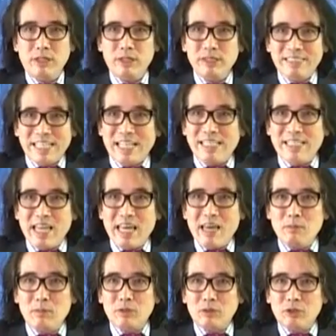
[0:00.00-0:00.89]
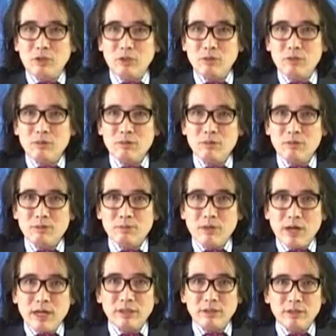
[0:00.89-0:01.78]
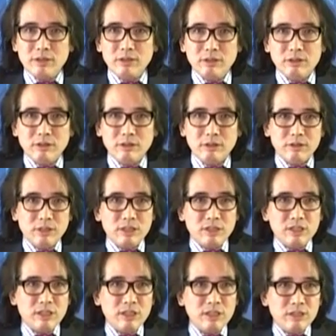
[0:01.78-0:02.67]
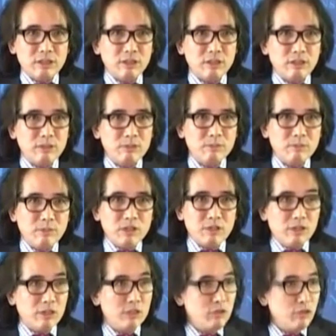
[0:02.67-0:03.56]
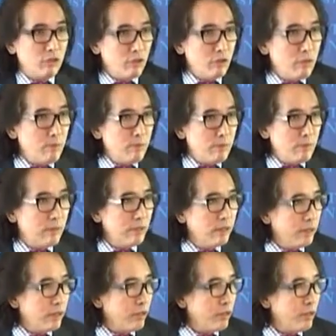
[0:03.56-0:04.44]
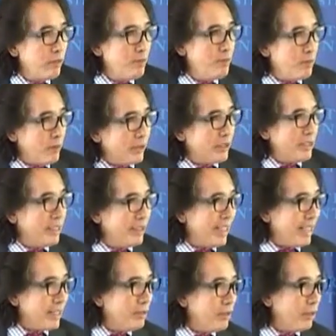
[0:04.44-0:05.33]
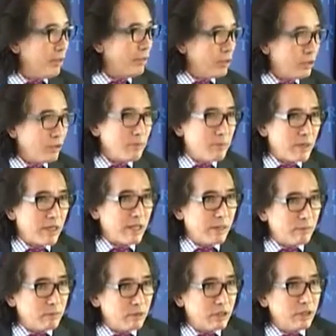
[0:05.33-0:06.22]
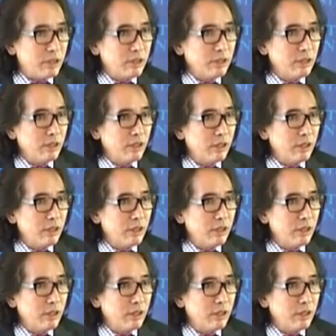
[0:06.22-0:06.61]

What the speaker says: is unable to fight diseases, because your body then also becomes